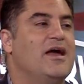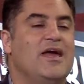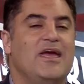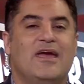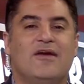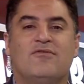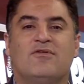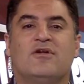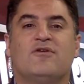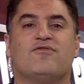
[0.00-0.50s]

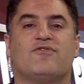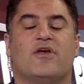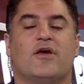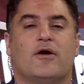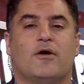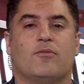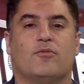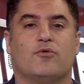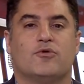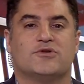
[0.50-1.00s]
Even if they
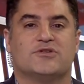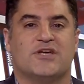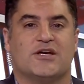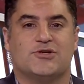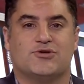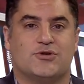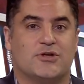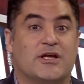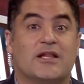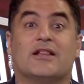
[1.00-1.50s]
are more
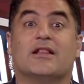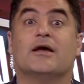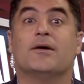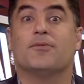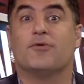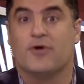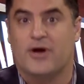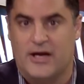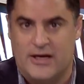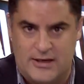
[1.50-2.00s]
sexually
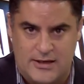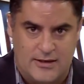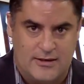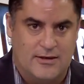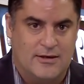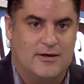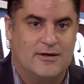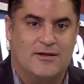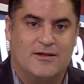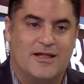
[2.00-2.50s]
liberated,
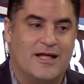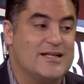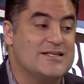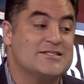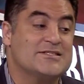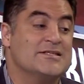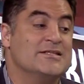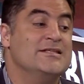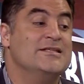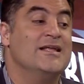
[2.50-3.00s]
that
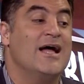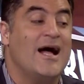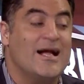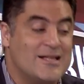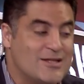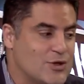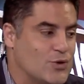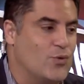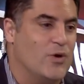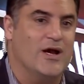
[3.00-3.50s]
is
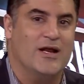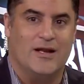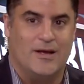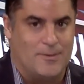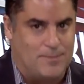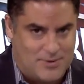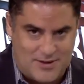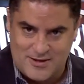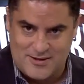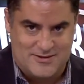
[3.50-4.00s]
not the way to
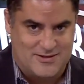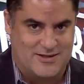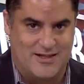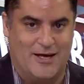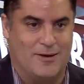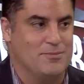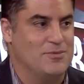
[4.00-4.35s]
appeal to them,